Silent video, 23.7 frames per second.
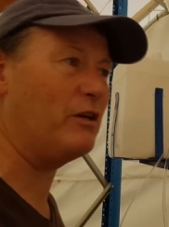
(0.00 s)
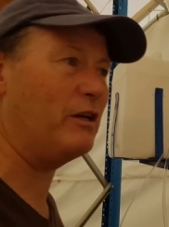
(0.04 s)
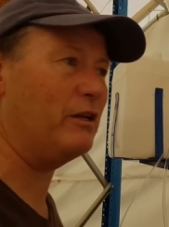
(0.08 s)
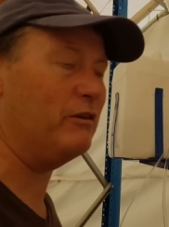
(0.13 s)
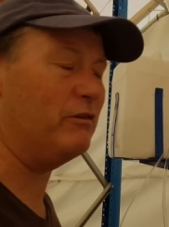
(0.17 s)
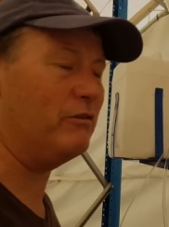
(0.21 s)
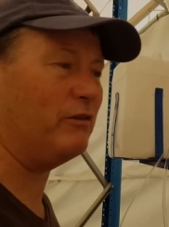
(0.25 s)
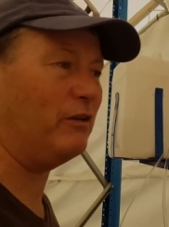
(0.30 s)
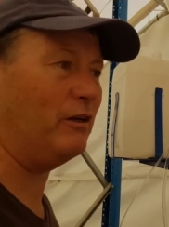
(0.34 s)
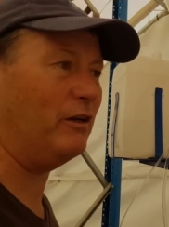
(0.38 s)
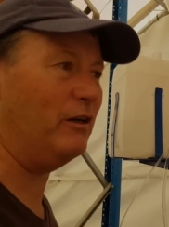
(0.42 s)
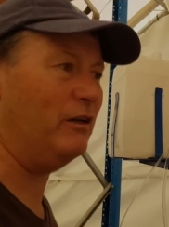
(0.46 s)

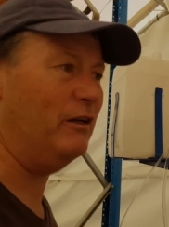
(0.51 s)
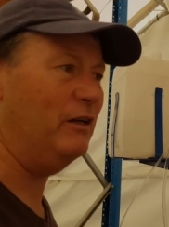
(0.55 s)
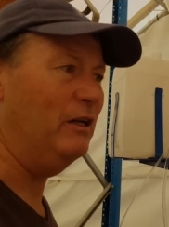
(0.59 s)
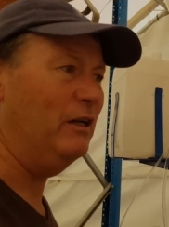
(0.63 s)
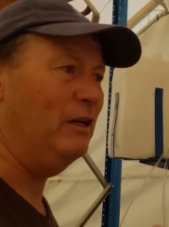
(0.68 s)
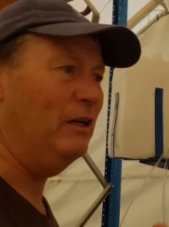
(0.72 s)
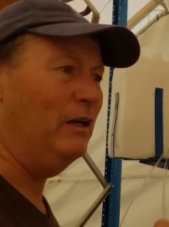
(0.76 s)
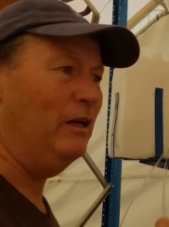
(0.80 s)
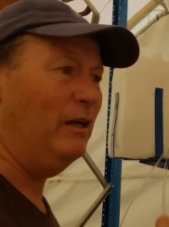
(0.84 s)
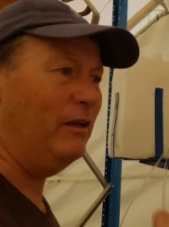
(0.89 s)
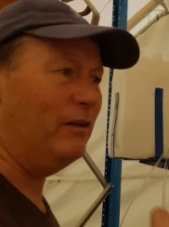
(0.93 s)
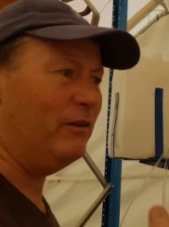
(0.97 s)
And
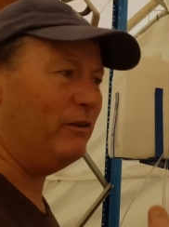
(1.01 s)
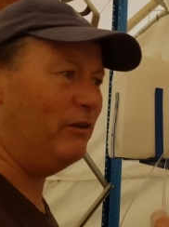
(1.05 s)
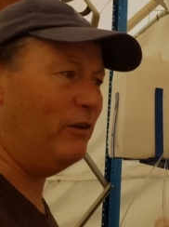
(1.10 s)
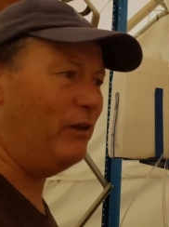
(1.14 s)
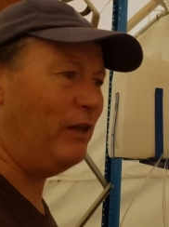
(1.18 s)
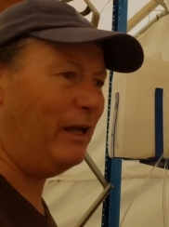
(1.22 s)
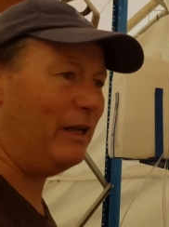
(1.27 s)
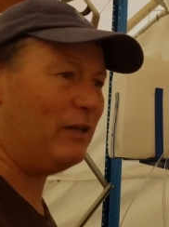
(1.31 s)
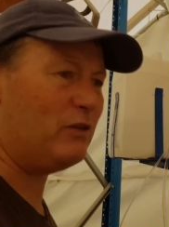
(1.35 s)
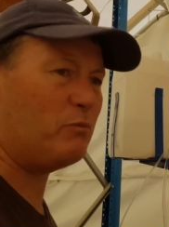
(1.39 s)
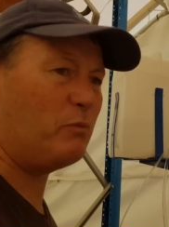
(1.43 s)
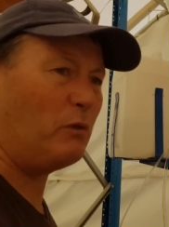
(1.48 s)

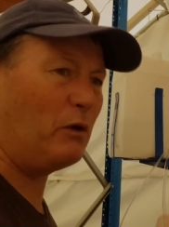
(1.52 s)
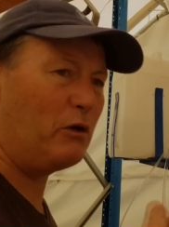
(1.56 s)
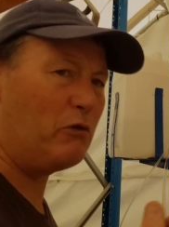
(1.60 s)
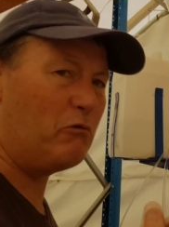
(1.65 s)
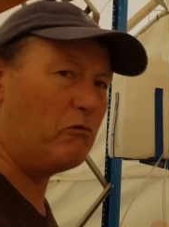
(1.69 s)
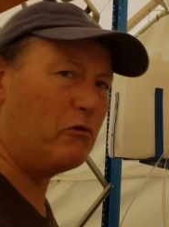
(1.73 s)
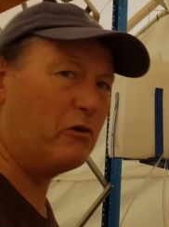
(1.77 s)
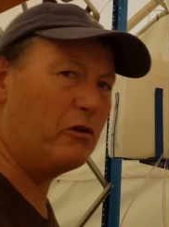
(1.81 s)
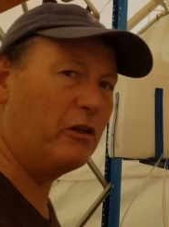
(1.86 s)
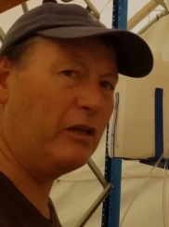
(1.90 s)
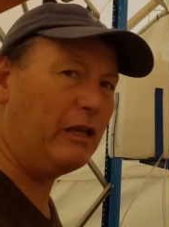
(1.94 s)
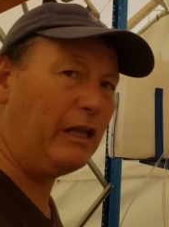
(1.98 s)
that's
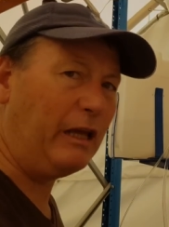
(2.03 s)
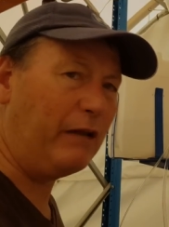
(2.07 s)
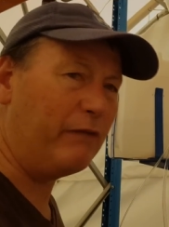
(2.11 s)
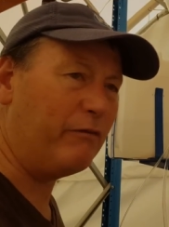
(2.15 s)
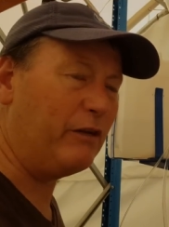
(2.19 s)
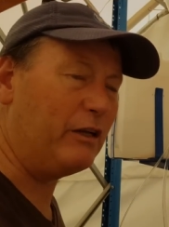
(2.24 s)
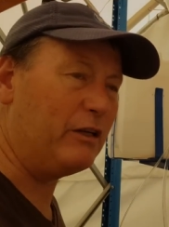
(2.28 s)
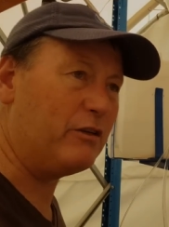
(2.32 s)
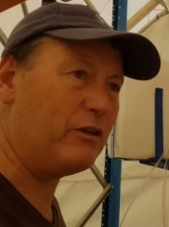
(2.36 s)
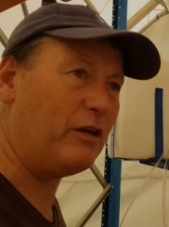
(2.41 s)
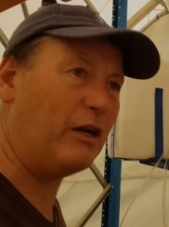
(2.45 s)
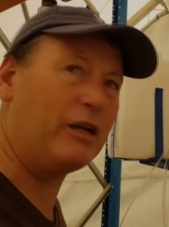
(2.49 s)
been really
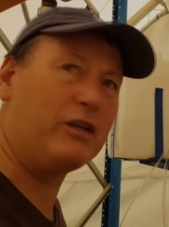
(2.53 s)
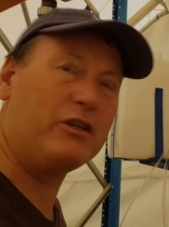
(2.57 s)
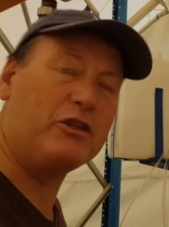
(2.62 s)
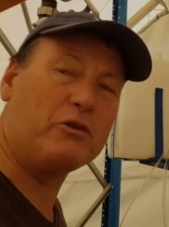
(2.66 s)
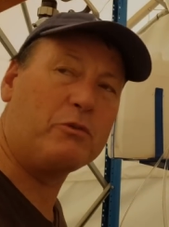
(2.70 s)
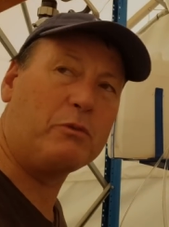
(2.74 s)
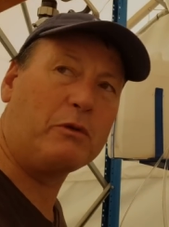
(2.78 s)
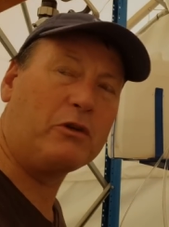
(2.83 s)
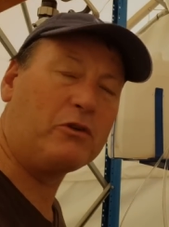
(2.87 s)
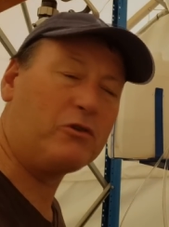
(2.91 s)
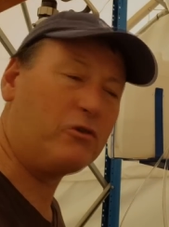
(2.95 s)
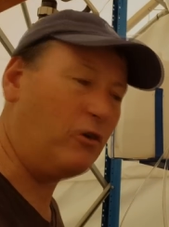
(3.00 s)

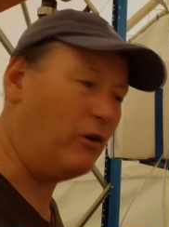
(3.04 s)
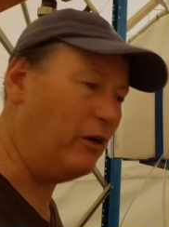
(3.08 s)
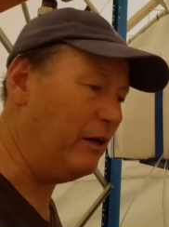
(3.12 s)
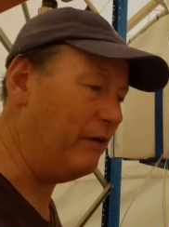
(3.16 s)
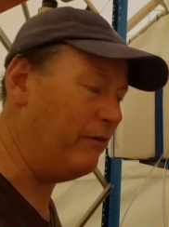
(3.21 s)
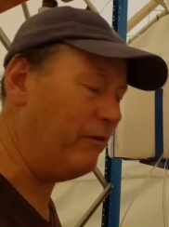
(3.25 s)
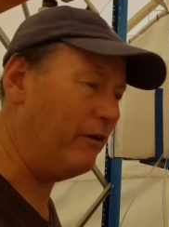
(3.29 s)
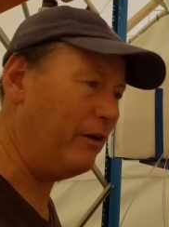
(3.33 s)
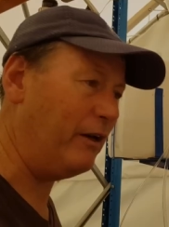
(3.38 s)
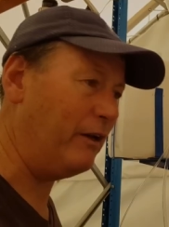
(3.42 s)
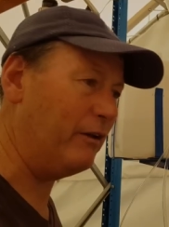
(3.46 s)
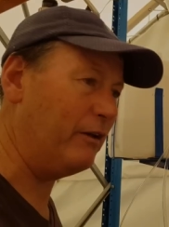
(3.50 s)
advantageous because I
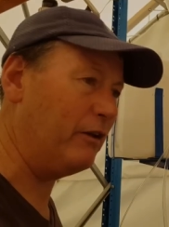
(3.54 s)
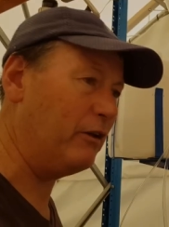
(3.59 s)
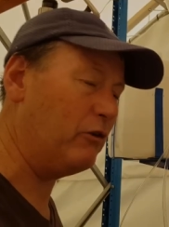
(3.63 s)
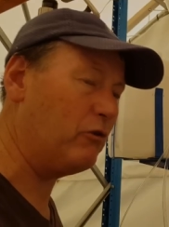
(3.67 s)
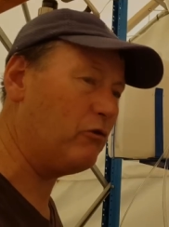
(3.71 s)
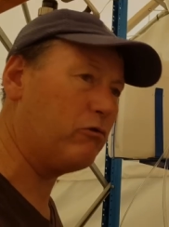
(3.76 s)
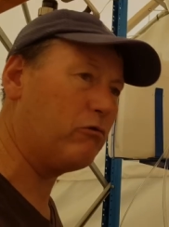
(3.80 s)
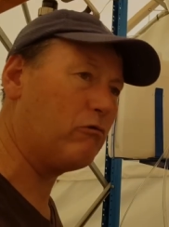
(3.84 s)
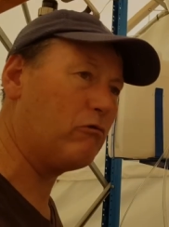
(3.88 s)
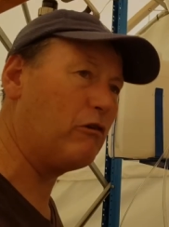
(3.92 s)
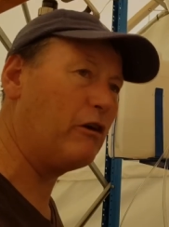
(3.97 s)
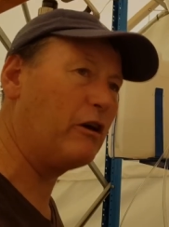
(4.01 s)
have had an
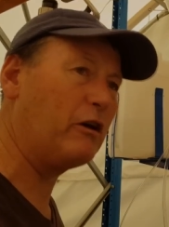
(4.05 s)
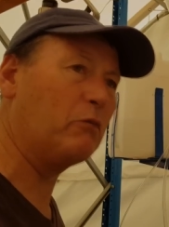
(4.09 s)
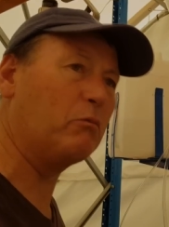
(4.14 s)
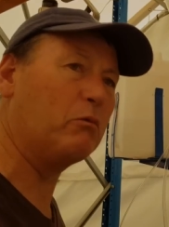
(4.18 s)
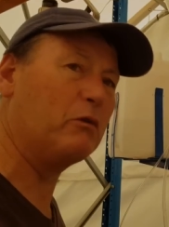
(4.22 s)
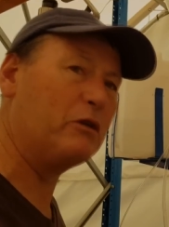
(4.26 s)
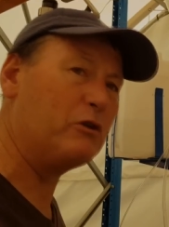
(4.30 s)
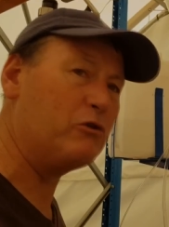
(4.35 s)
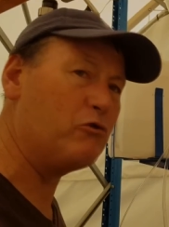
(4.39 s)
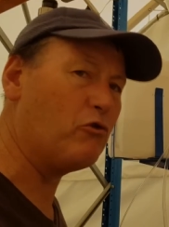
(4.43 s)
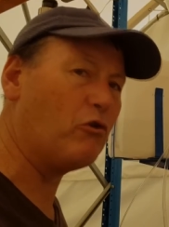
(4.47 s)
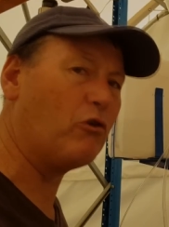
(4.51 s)

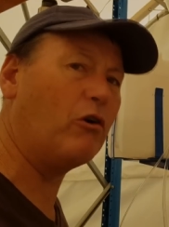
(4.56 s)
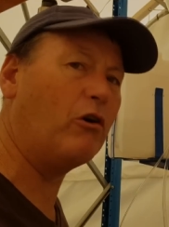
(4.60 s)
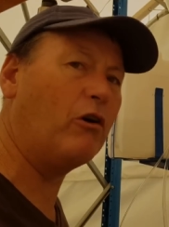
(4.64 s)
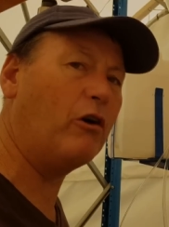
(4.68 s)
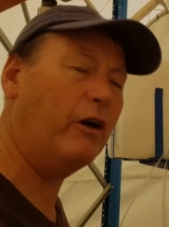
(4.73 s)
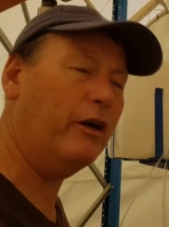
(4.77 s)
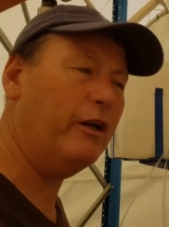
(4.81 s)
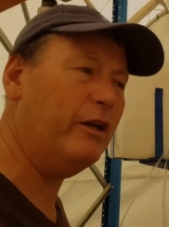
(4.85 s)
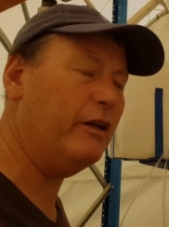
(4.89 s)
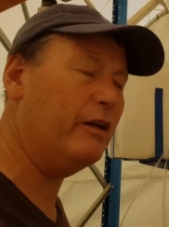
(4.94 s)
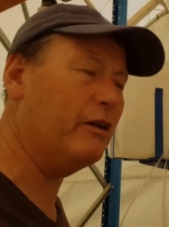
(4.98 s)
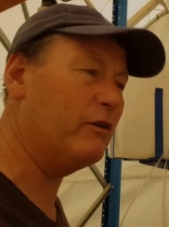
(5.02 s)
incredibly
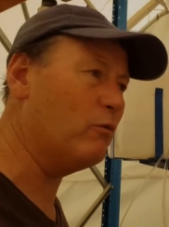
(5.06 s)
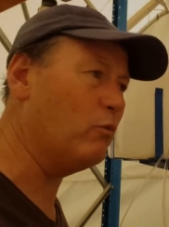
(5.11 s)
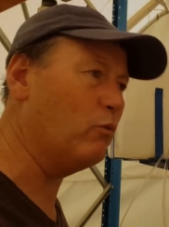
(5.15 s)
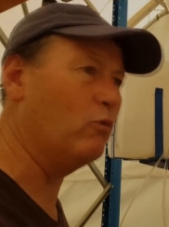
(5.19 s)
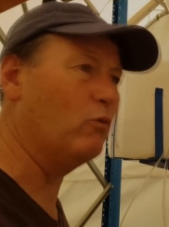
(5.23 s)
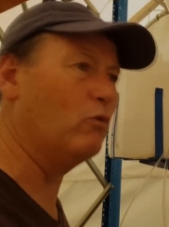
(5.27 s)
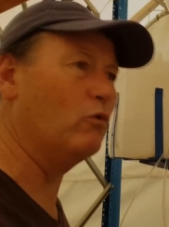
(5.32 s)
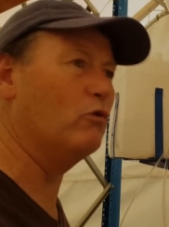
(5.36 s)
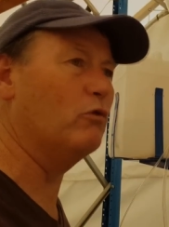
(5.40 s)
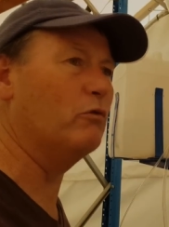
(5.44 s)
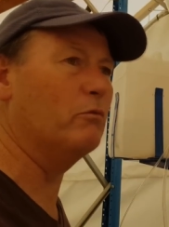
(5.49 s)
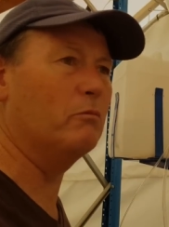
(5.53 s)
dry and
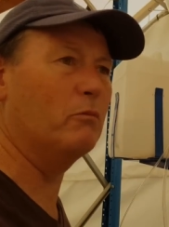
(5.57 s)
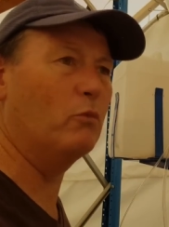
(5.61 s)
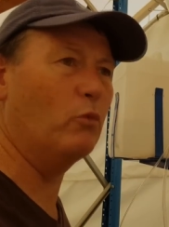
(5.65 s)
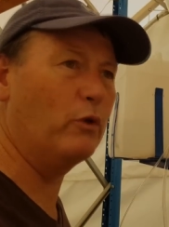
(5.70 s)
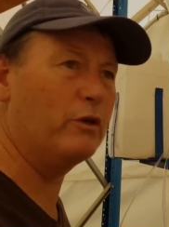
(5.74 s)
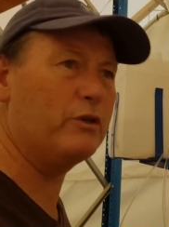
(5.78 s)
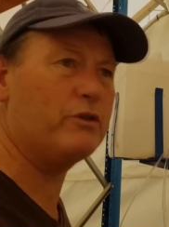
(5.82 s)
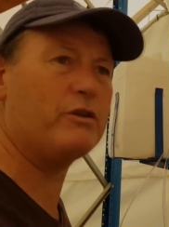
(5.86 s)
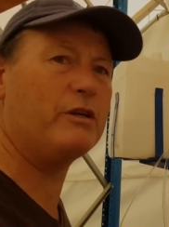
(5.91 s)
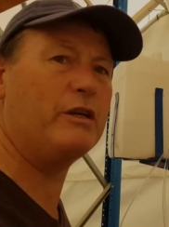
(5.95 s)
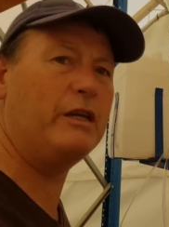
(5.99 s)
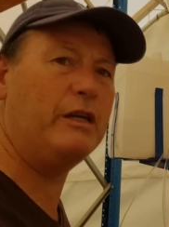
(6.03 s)
warm
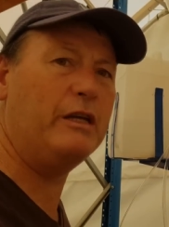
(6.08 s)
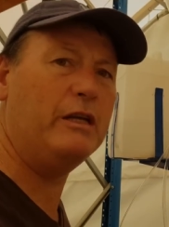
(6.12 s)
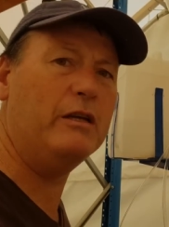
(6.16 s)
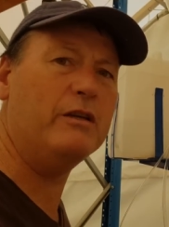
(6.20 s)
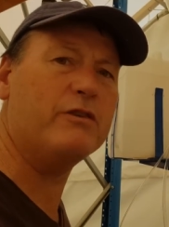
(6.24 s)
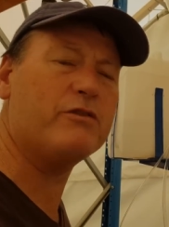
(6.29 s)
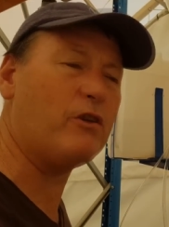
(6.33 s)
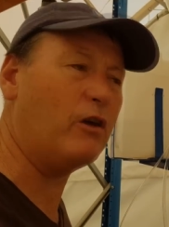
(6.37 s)
winter here.